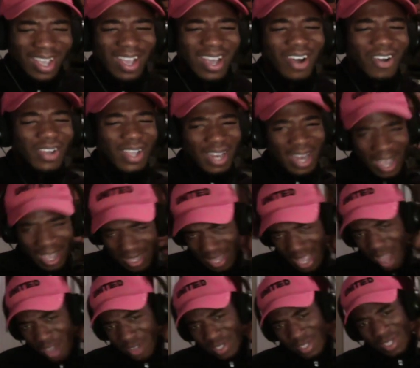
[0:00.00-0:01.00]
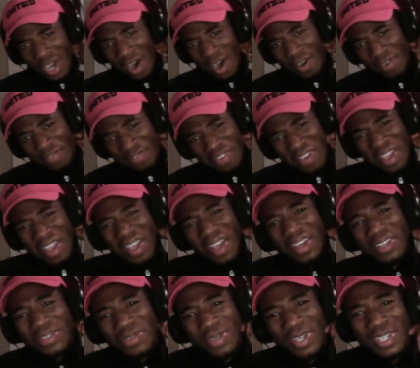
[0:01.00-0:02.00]
Okay, that was tough.
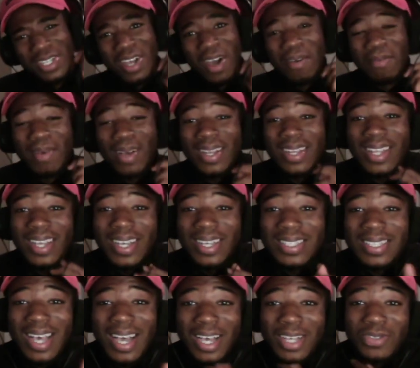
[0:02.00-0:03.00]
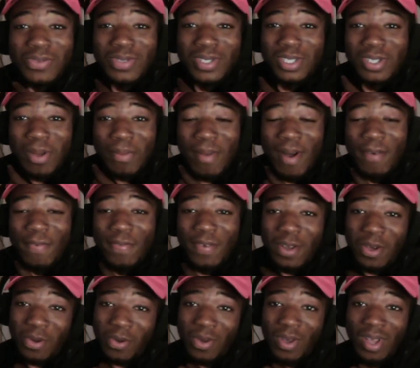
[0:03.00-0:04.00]
Switch up my niggas like I switch up my flow.